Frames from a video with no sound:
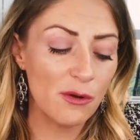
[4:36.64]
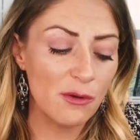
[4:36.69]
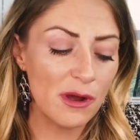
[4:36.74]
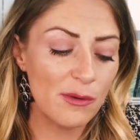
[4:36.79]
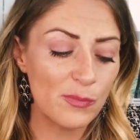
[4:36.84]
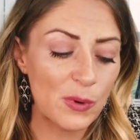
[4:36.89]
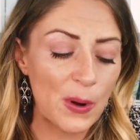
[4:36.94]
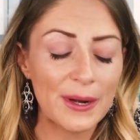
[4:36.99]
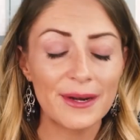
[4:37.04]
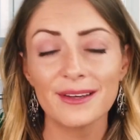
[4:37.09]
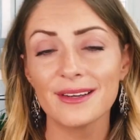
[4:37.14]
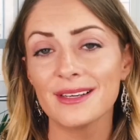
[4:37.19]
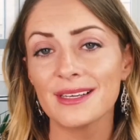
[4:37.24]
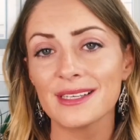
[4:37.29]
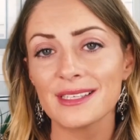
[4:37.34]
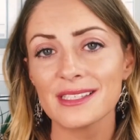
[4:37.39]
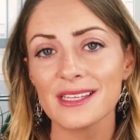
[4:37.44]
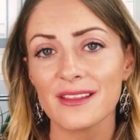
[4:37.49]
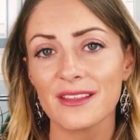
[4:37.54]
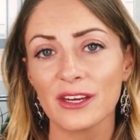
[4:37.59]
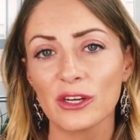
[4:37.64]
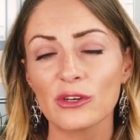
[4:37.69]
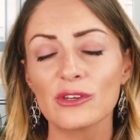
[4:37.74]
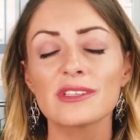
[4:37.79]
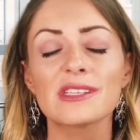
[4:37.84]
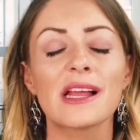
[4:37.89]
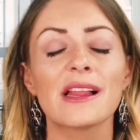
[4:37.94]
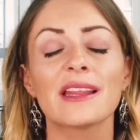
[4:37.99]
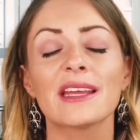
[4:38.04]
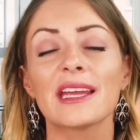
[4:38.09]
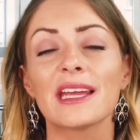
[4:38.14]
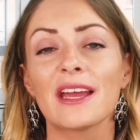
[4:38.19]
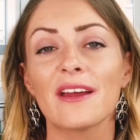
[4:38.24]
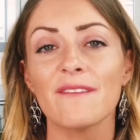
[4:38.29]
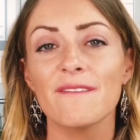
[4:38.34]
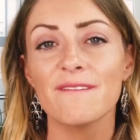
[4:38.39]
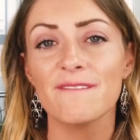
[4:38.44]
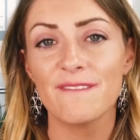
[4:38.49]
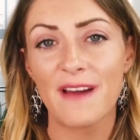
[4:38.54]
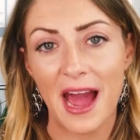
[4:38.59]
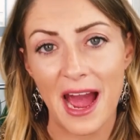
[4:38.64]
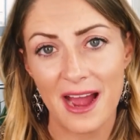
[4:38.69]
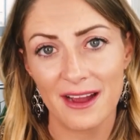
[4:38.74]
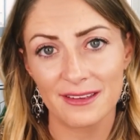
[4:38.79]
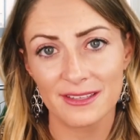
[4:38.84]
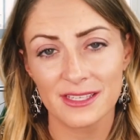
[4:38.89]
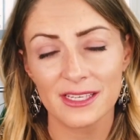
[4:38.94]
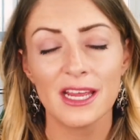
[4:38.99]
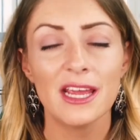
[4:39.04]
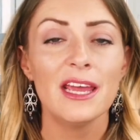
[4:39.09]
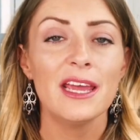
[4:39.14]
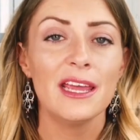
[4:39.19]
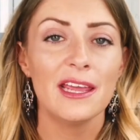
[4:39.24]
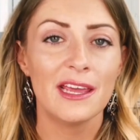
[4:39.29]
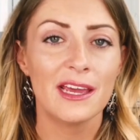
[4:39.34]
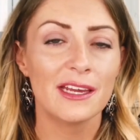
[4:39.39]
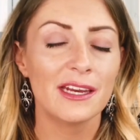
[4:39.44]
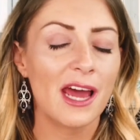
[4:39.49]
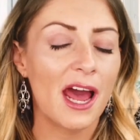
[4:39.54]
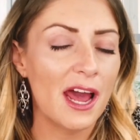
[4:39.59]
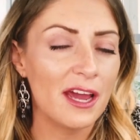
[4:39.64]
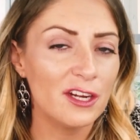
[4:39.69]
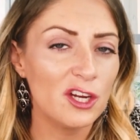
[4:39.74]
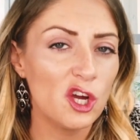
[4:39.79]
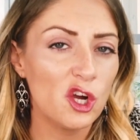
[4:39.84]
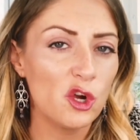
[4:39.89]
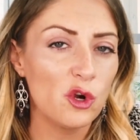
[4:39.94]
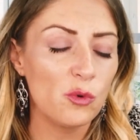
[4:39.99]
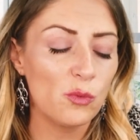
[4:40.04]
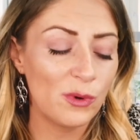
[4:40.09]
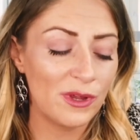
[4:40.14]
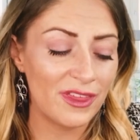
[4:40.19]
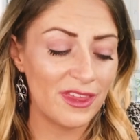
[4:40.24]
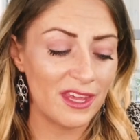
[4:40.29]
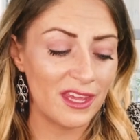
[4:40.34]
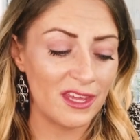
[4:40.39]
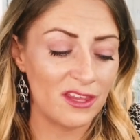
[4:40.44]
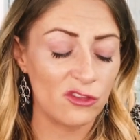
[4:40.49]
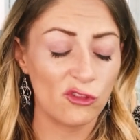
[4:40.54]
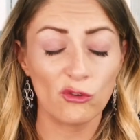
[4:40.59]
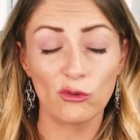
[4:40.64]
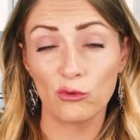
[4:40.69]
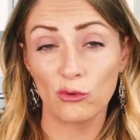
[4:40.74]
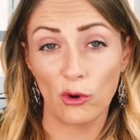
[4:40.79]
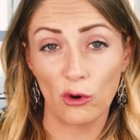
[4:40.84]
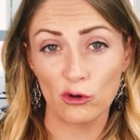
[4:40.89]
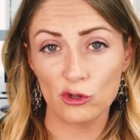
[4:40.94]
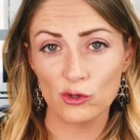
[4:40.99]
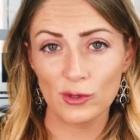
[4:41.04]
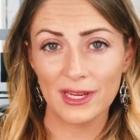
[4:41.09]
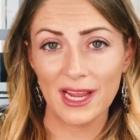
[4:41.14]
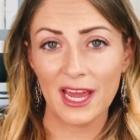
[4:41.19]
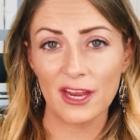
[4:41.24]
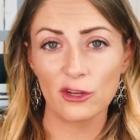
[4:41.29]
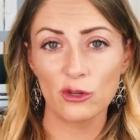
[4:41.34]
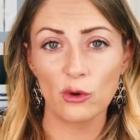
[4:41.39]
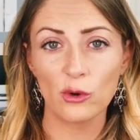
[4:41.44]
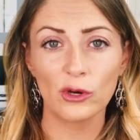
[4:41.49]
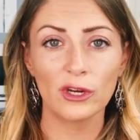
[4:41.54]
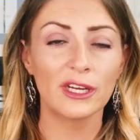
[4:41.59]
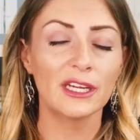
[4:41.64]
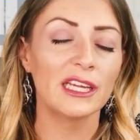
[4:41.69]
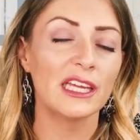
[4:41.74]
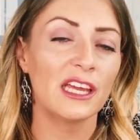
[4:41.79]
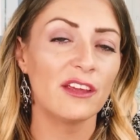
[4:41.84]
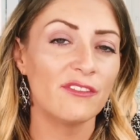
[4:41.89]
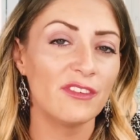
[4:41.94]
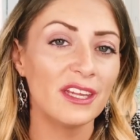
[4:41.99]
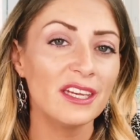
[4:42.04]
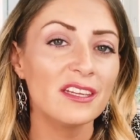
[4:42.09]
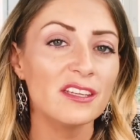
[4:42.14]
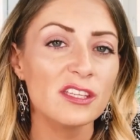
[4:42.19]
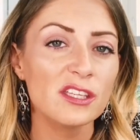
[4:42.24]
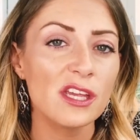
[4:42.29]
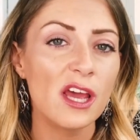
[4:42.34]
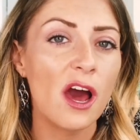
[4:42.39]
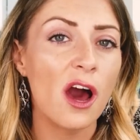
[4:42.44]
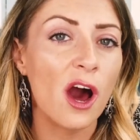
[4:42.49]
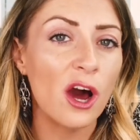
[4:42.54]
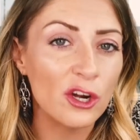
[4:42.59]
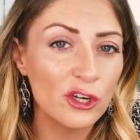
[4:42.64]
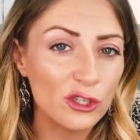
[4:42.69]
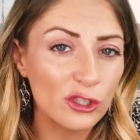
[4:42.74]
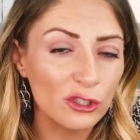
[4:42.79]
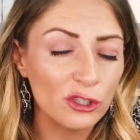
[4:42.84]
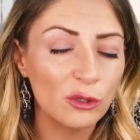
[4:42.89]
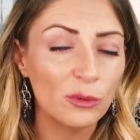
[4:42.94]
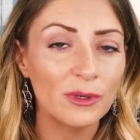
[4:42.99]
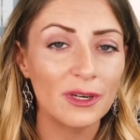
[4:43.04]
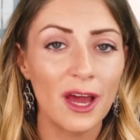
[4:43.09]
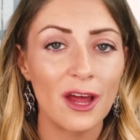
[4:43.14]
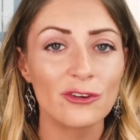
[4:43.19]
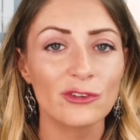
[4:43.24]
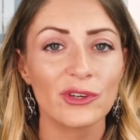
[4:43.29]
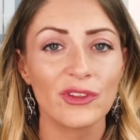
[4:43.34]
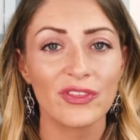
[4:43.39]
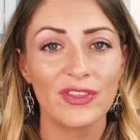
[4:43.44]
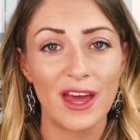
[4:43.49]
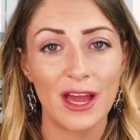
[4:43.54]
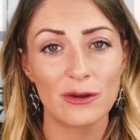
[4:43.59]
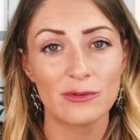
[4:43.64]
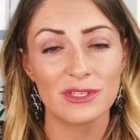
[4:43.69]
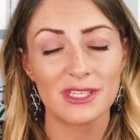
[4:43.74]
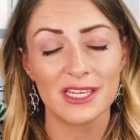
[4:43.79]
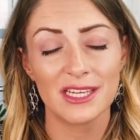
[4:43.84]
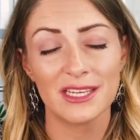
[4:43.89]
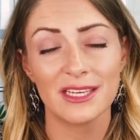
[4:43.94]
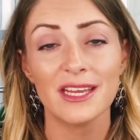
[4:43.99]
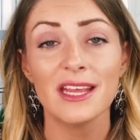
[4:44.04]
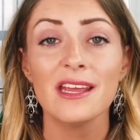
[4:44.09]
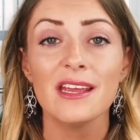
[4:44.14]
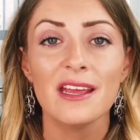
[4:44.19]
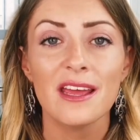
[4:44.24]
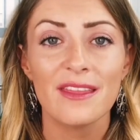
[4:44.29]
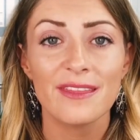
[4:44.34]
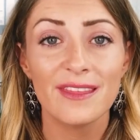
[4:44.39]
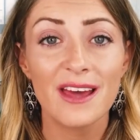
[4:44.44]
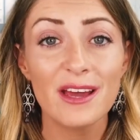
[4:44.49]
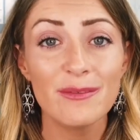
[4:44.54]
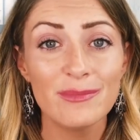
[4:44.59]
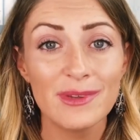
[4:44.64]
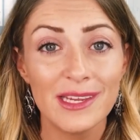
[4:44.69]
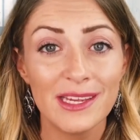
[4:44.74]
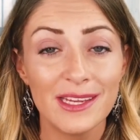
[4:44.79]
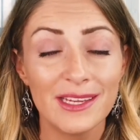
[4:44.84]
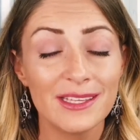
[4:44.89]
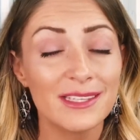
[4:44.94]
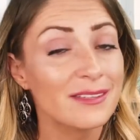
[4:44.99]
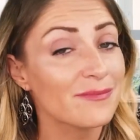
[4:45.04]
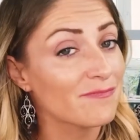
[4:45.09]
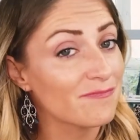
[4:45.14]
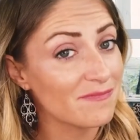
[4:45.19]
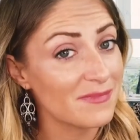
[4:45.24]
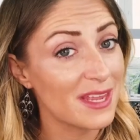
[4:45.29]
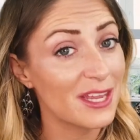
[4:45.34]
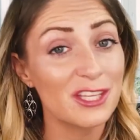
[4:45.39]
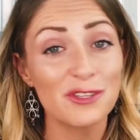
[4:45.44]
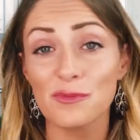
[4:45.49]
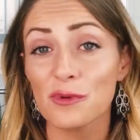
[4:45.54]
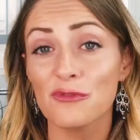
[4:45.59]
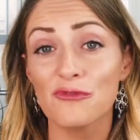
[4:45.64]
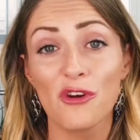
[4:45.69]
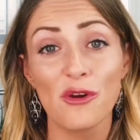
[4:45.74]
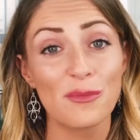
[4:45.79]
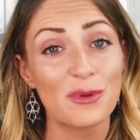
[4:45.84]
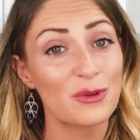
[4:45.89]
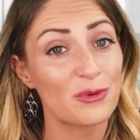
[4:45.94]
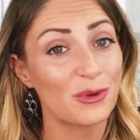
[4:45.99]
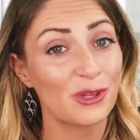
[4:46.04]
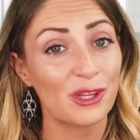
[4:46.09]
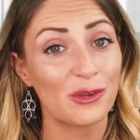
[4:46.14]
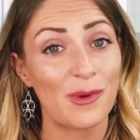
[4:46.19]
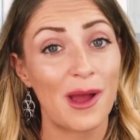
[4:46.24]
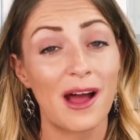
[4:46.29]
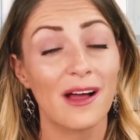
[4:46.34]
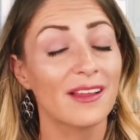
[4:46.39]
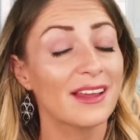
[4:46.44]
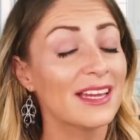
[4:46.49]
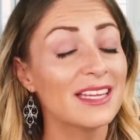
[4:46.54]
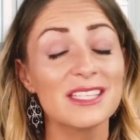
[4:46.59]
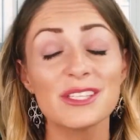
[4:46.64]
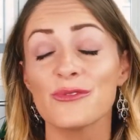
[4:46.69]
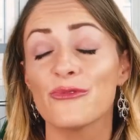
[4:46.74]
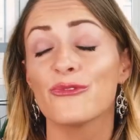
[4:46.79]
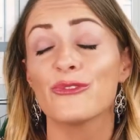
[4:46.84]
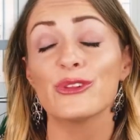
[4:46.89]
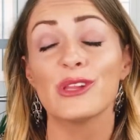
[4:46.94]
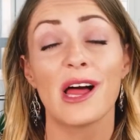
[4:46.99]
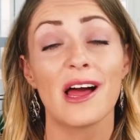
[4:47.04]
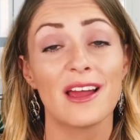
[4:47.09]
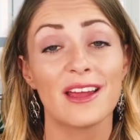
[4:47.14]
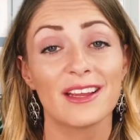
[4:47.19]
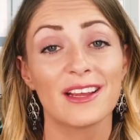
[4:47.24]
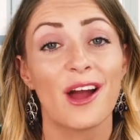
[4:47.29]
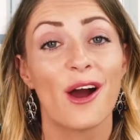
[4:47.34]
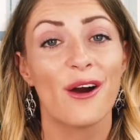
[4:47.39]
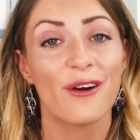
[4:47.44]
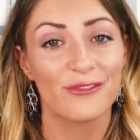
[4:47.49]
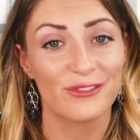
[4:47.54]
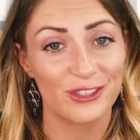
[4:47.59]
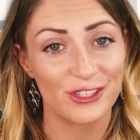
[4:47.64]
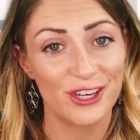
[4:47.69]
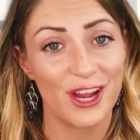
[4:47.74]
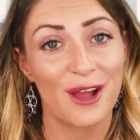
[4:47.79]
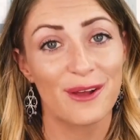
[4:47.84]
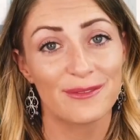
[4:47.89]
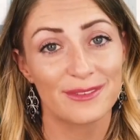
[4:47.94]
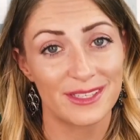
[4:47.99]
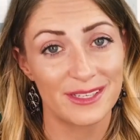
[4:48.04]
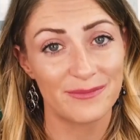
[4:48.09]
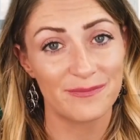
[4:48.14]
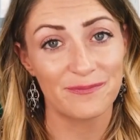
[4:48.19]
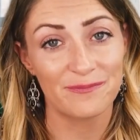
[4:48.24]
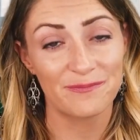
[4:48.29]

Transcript: I want products that are selling fast. And I know within the grocery category, if it is under 100,000, that means it's performing really well. It's flying off the shelves.